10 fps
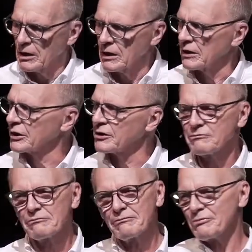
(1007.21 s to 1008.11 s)
Uh, they're,
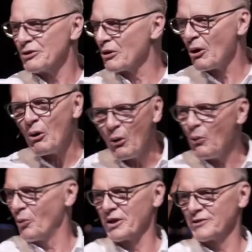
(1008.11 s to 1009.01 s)
they're
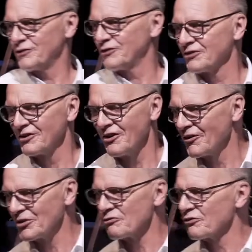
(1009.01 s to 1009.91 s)
always
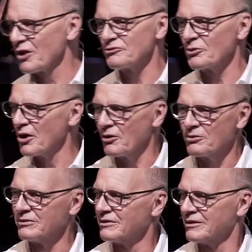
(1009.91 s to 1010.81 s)
on the front row.
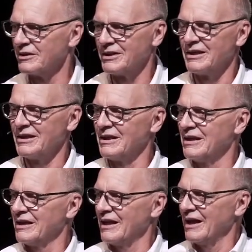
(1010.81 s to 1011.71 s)

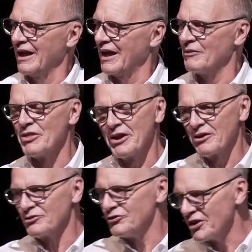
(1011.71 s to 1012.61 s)
And
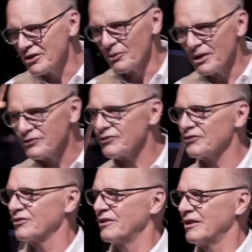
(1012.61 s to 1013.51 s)
they're
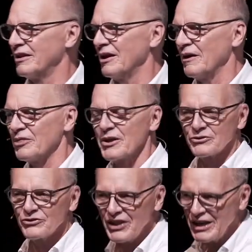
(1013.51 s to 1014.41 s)
generous, uh, they're
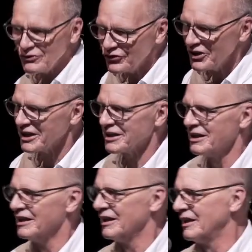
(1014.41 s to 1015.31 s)
teaching,
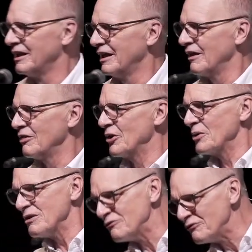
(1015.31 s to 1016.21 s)
they're
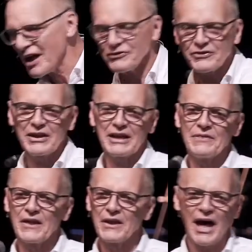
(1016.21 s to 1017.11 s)
investing in
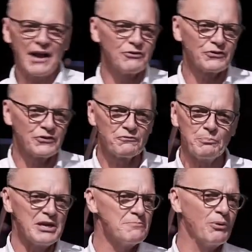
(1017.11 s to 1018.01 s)
the lives of
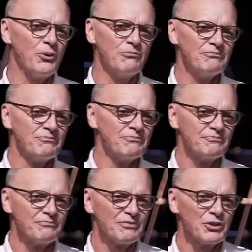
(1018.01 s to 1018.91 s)
people,
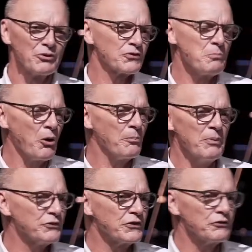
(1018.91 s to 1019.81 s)
they're small
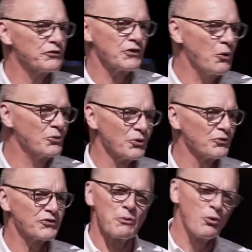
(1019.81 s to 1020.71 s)
business
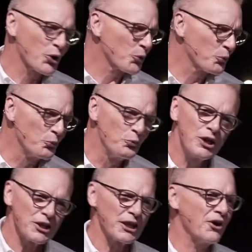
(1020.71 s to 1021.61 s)
owners, they work
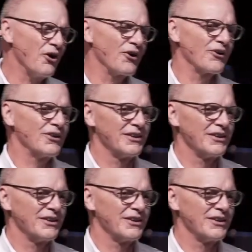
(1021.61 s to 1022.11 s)
really hard.